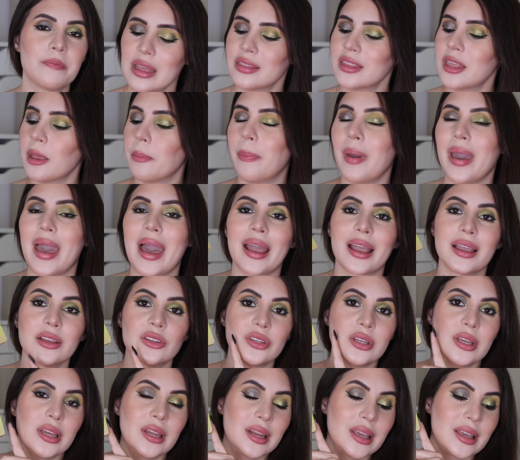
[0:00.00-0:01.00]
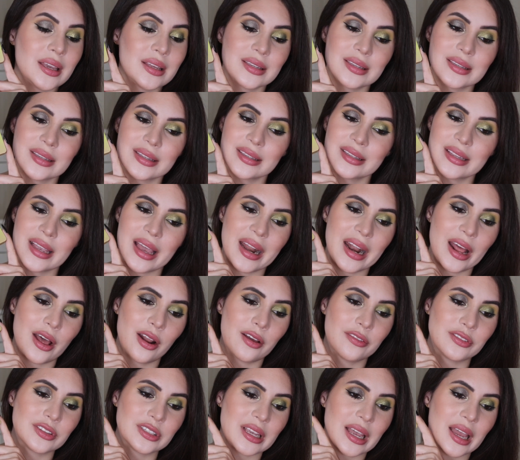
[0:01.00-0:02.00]
The packaging is 10 out
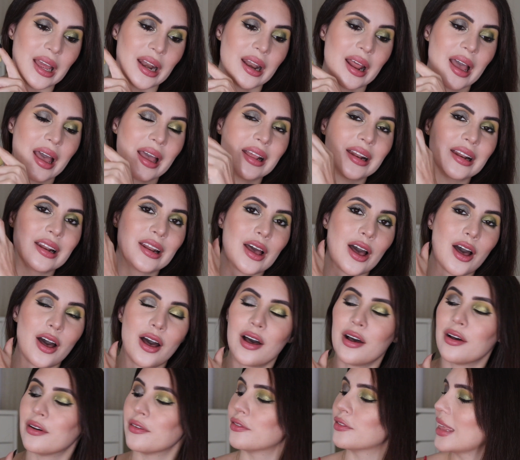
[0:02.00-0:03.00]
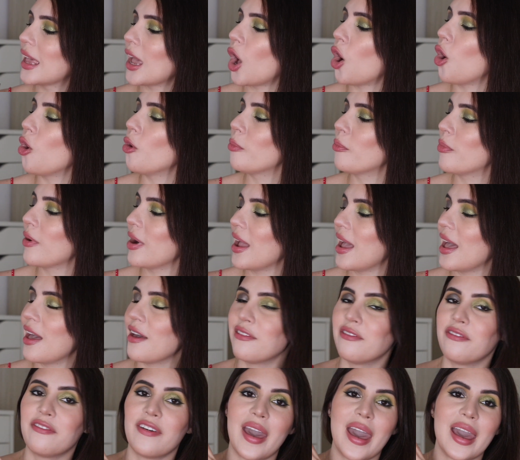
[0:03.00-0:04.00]
of 10. I love the ombre
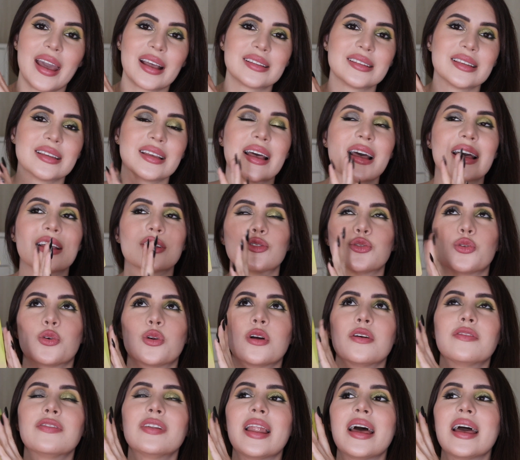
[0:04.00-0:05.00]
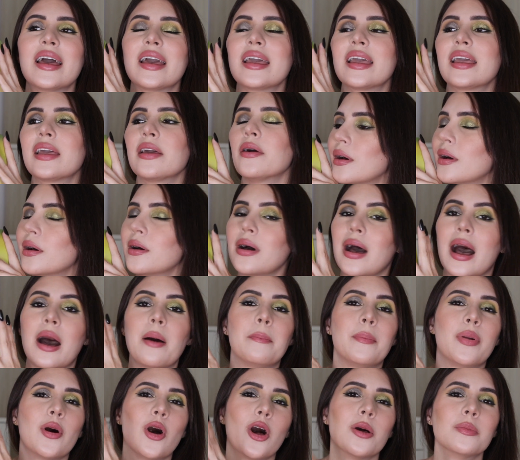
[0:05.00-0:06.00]
effect, sort of like
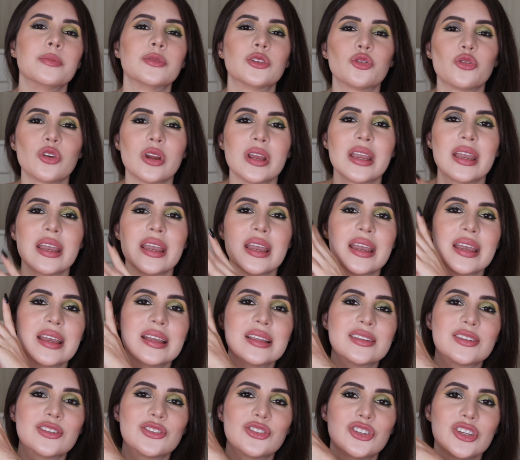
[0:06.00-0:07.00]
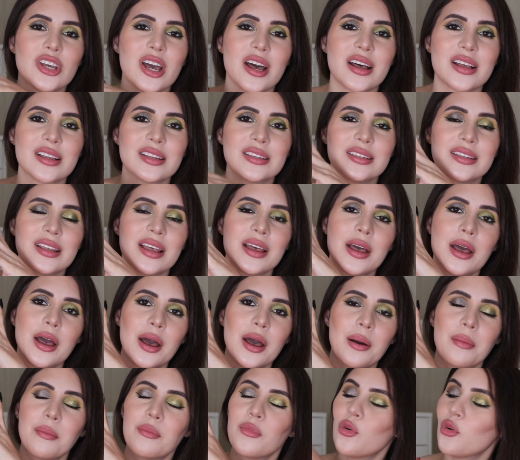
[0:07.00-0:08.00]
a palm tree is just
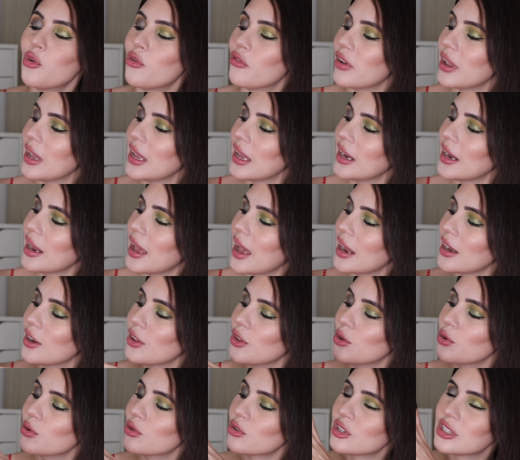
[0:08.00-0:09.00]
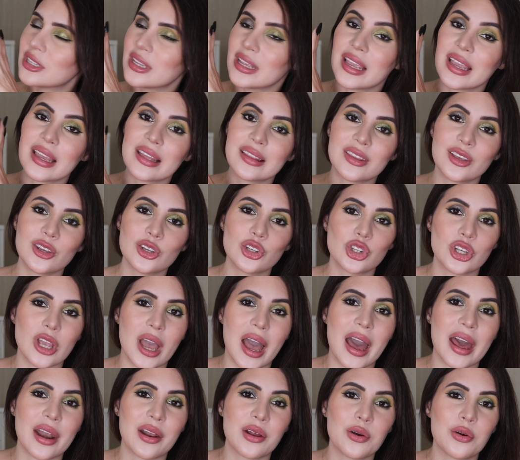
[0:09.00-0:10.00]
moving and you're seeing the
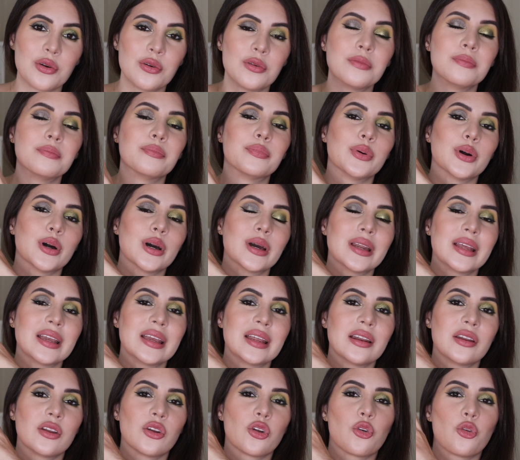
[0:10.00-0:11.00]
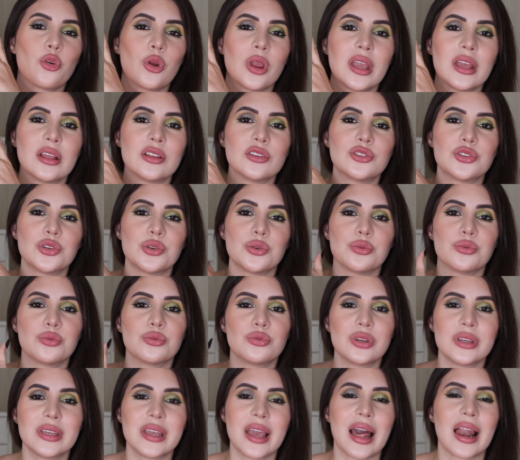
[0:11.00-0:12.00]
shadow, but in green
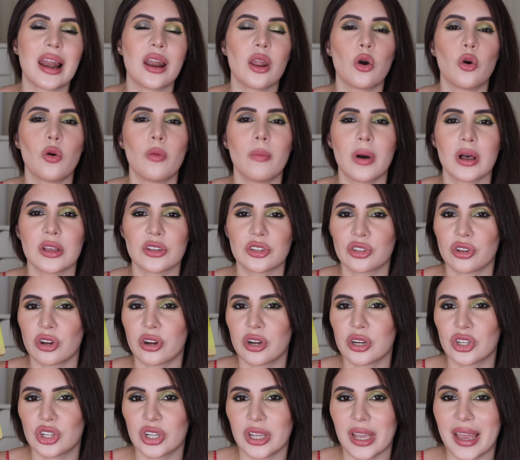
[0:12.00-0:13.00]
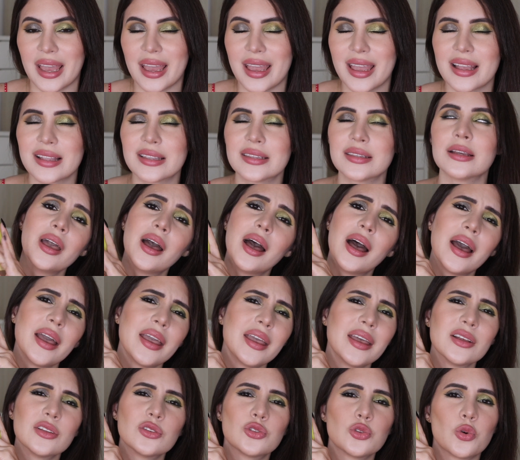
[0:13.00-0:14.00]
to yellow mustard shades.
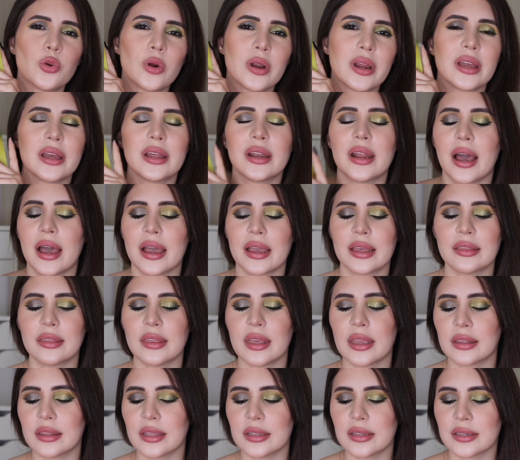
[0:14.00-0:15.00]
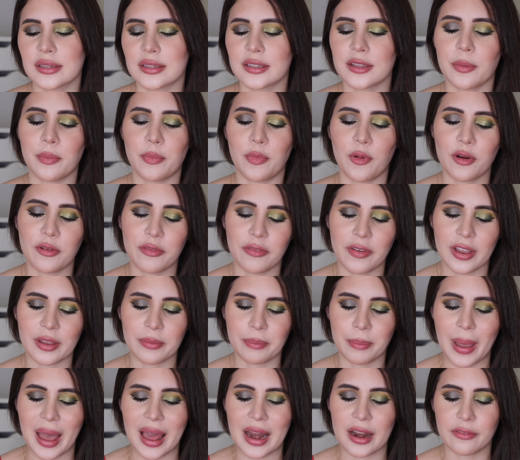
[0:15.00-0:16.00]
I adore it. I think this is the
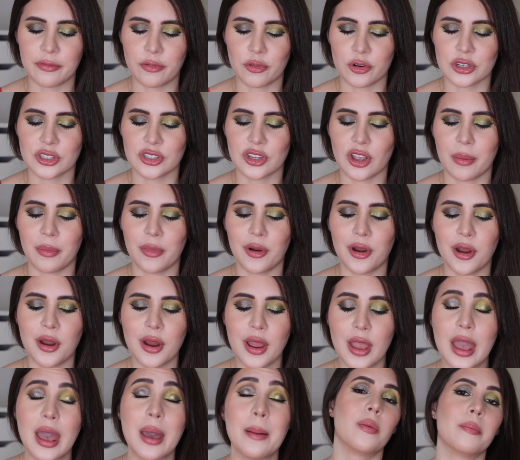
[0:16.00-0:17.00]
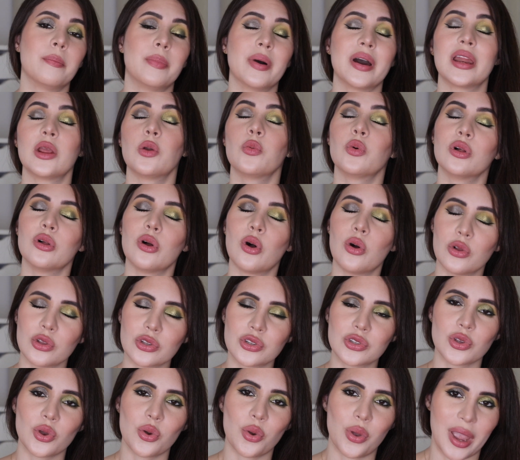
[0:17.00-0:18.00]
perfect palette for summer, but it will
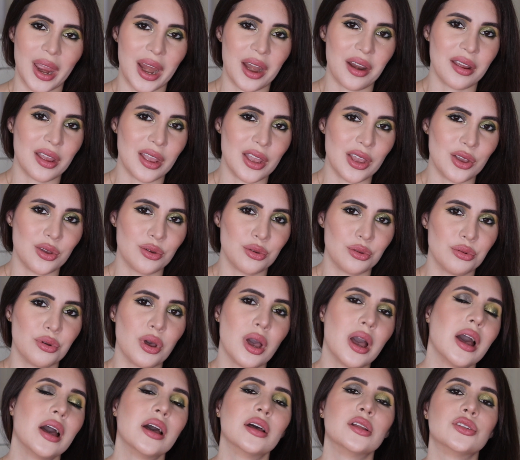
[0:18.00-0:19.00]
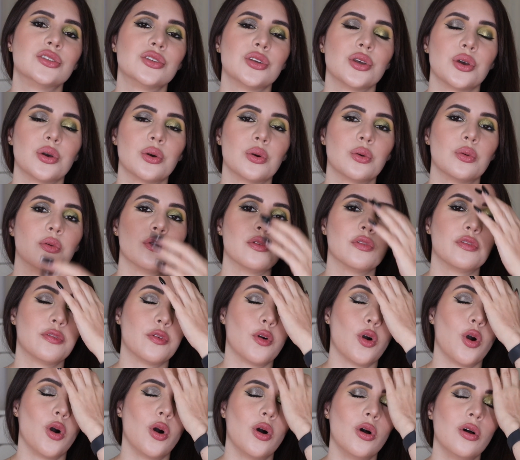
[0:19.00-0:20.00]
also carry you to
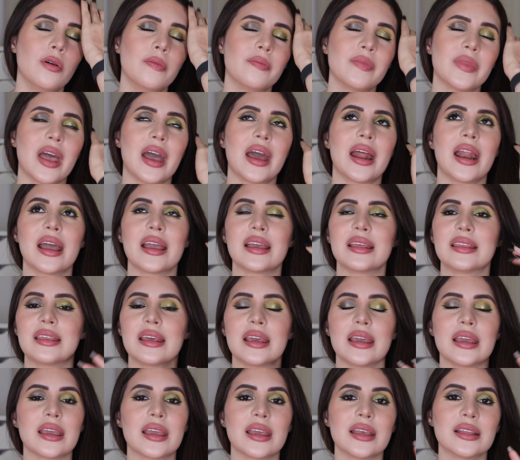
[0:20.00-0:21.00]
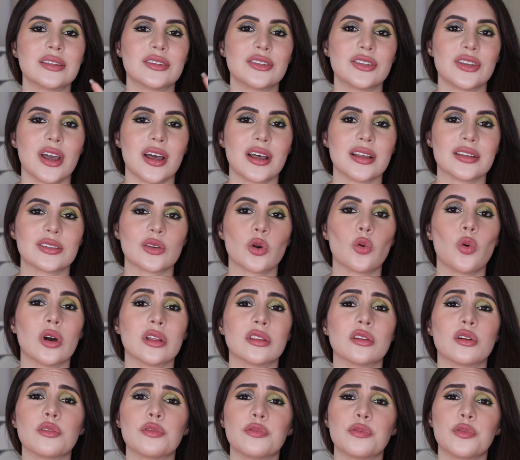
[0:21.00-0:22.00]
fall, and I think it's just
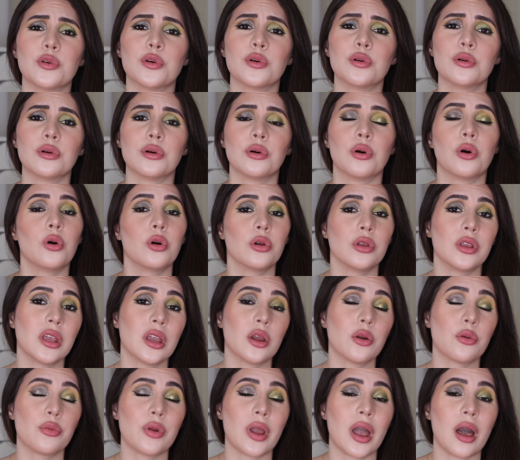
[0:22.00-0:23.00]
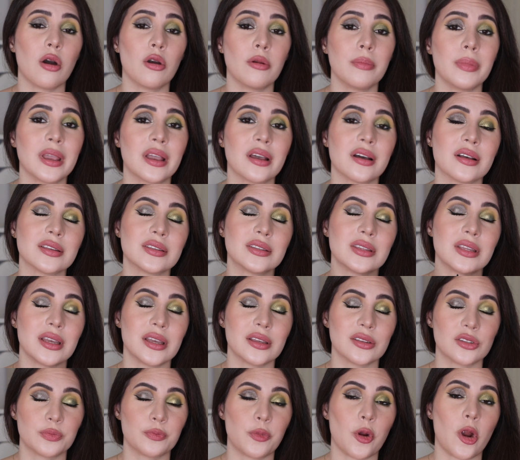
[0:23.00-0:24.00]
wonderful all year round because
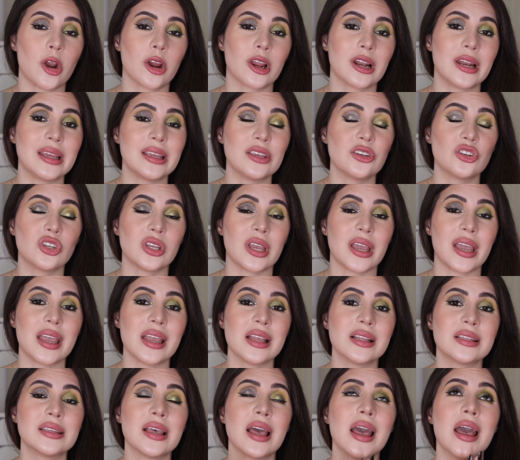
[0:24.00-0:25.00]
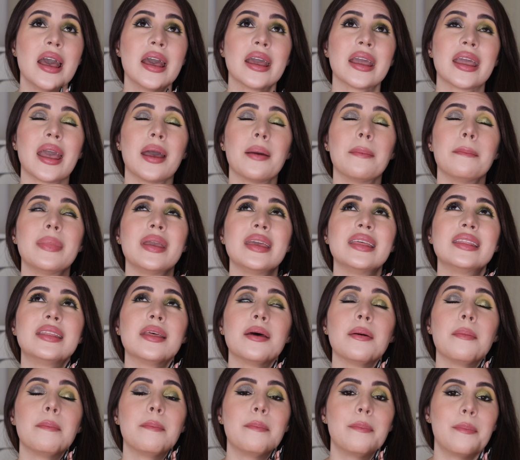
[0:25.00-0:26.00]
the sparkling shades can be
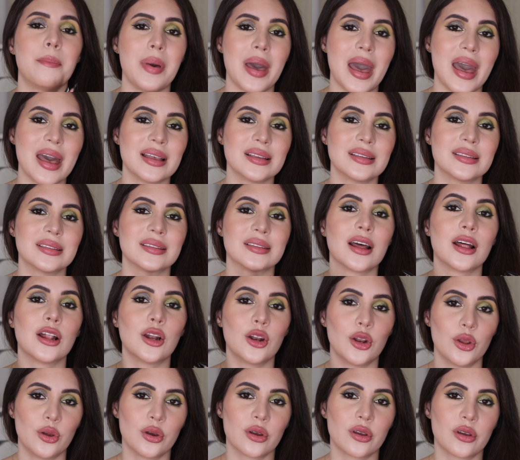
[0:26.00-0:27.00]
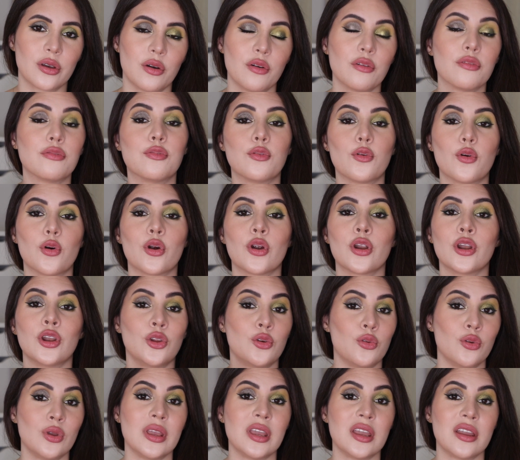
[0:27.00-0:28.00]
the best look for
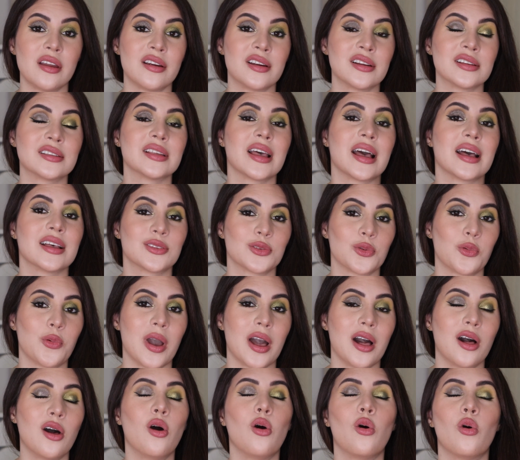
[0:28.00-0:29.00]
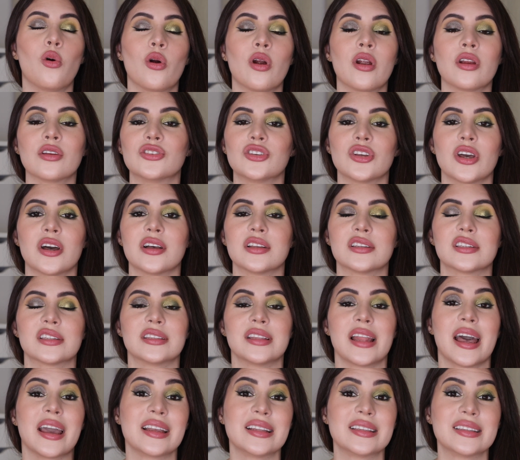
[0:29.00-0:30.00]
New Year's as well, or just
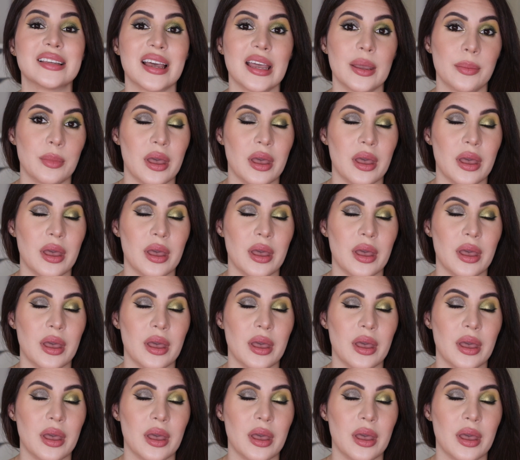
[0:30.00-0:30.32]
nighttime